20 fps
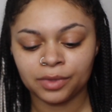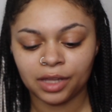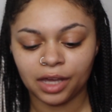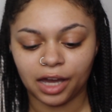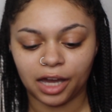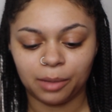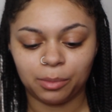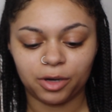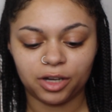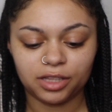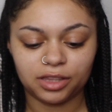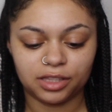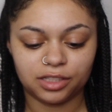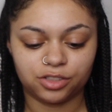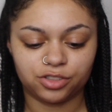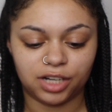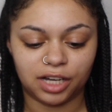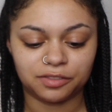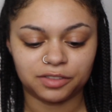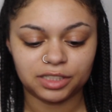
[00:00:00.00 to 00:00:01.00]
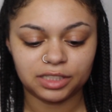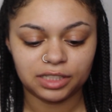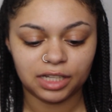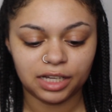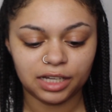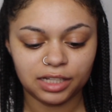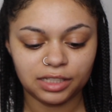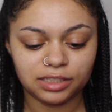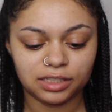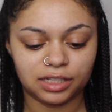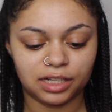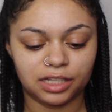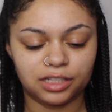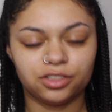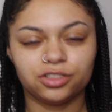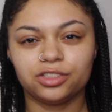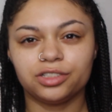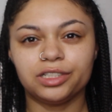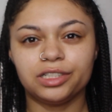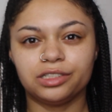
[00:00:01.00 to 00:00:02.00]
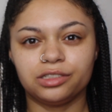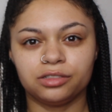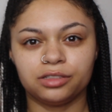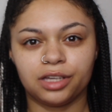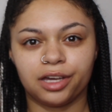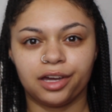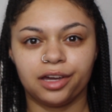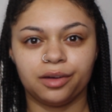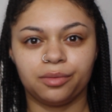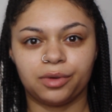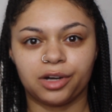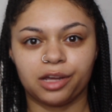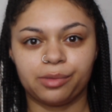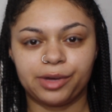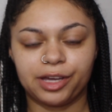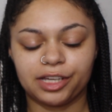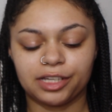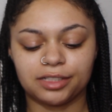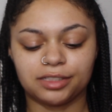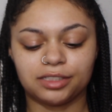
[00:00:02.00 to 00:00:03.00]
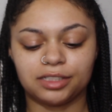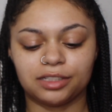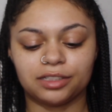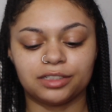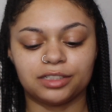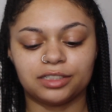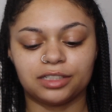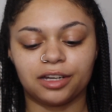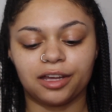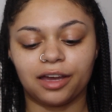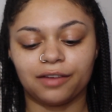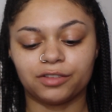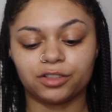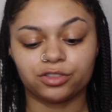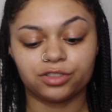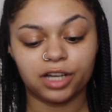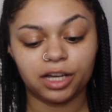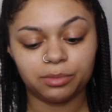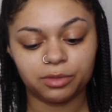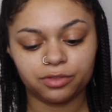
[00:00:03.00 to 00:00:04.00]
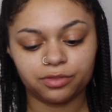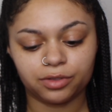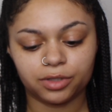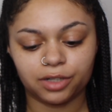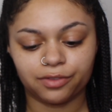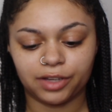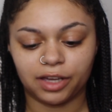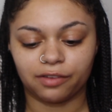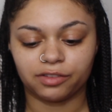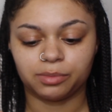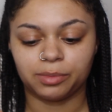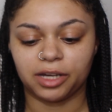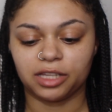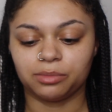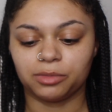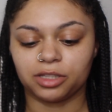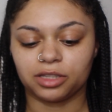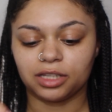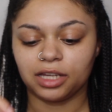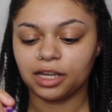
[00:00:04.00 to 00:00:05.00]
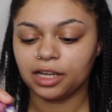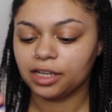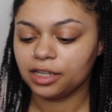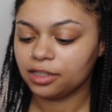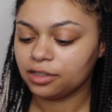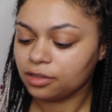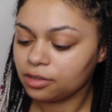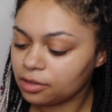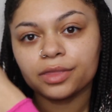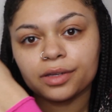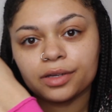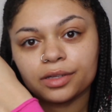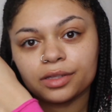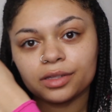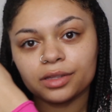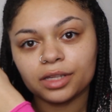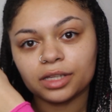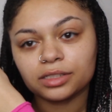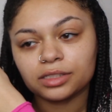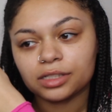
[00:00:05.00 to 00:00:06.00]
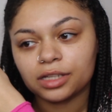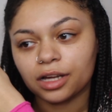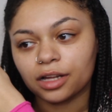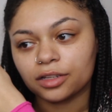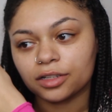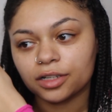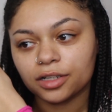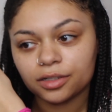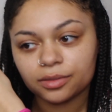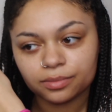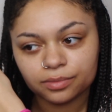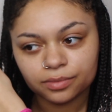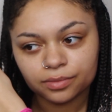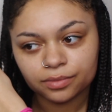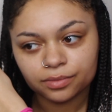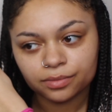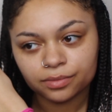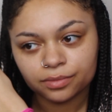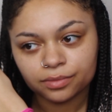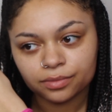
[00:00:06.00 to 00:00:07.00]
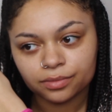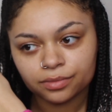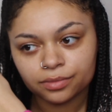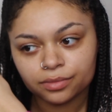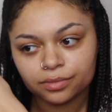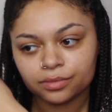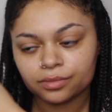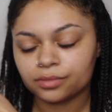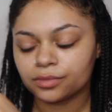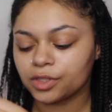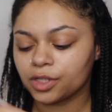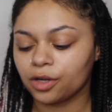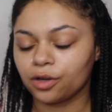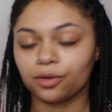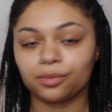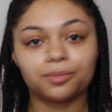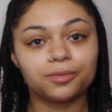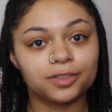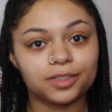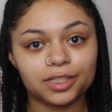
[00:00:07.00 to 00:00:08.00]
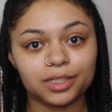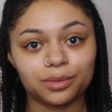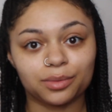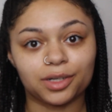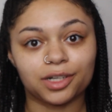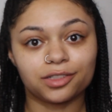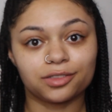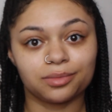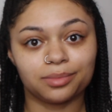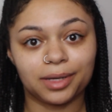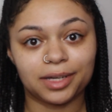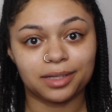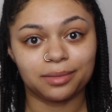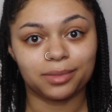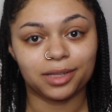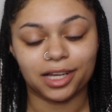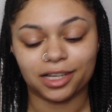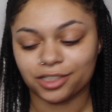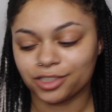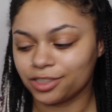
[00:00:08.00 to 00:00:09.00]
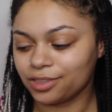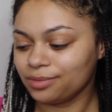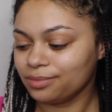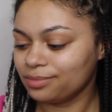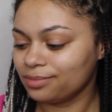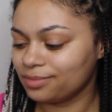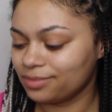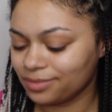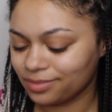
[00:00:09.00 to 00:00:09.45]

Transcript: I bought the travel size, and I usually do that when I buy concealers that I haven't tried before if I have to buy them online. That's the color. Hopefully it works with my complexion.